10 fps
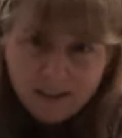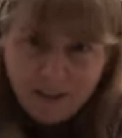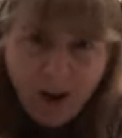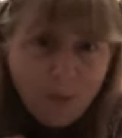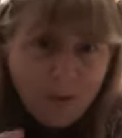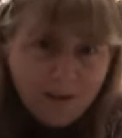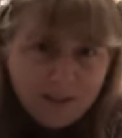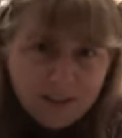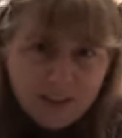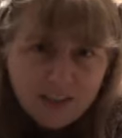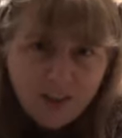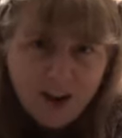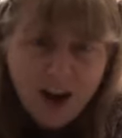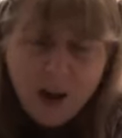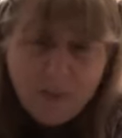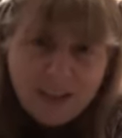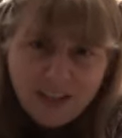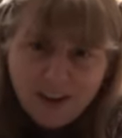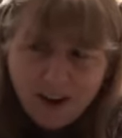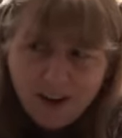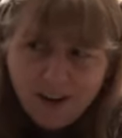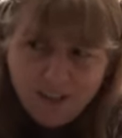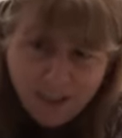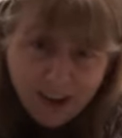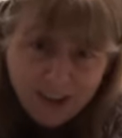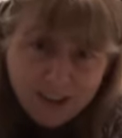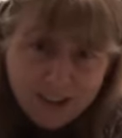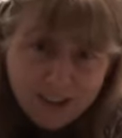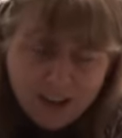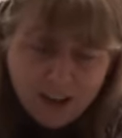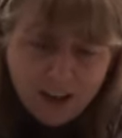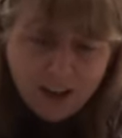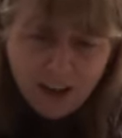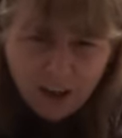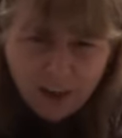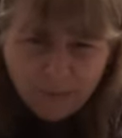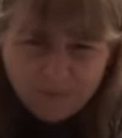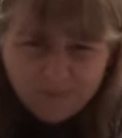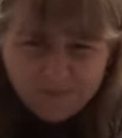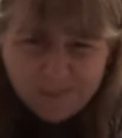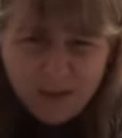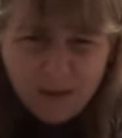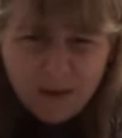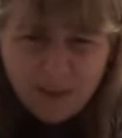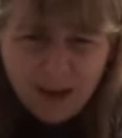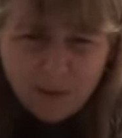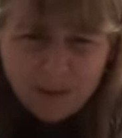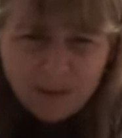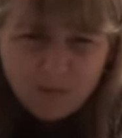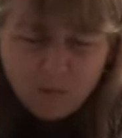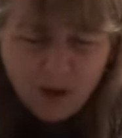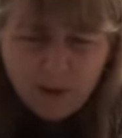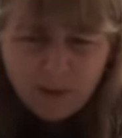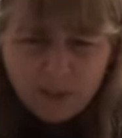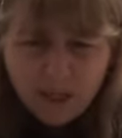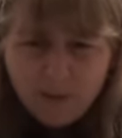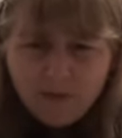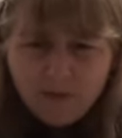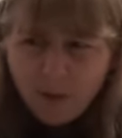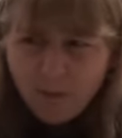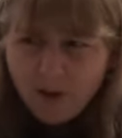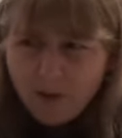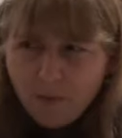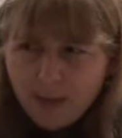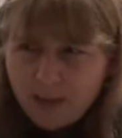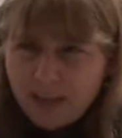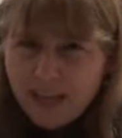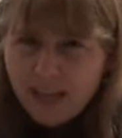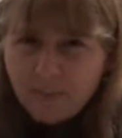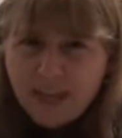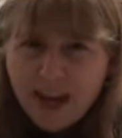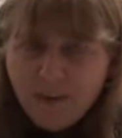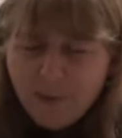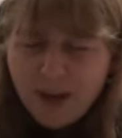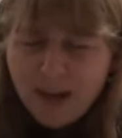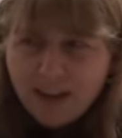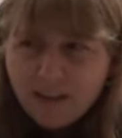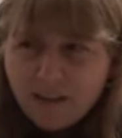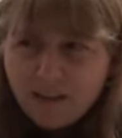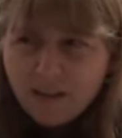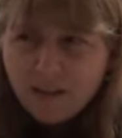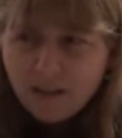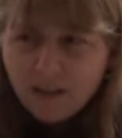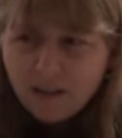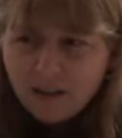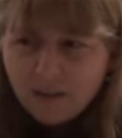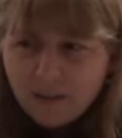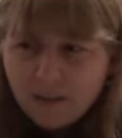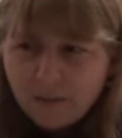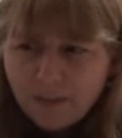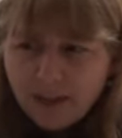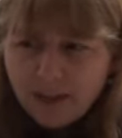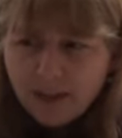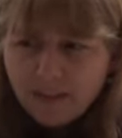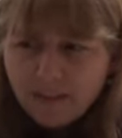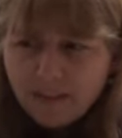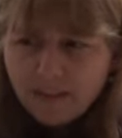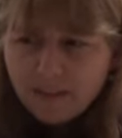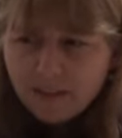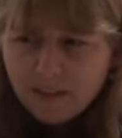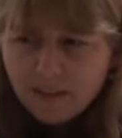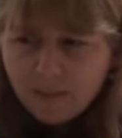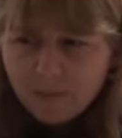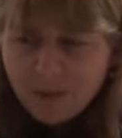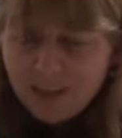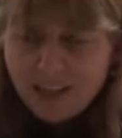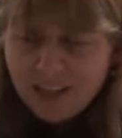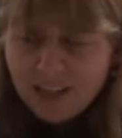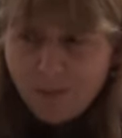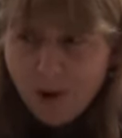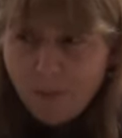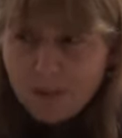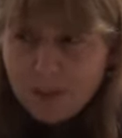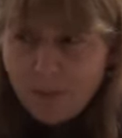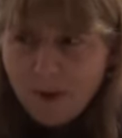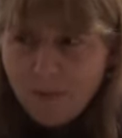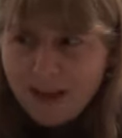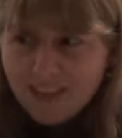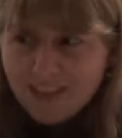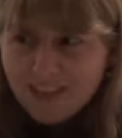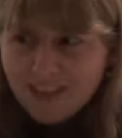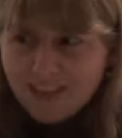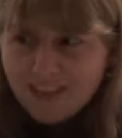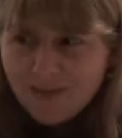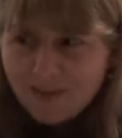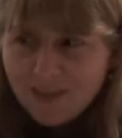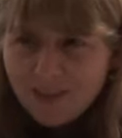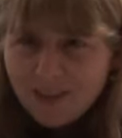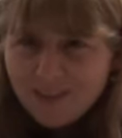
our preferences are a commentary on theirs. And maybe that was where he was coming from, where he wanted to take me down a peg by pretending to represent my message, but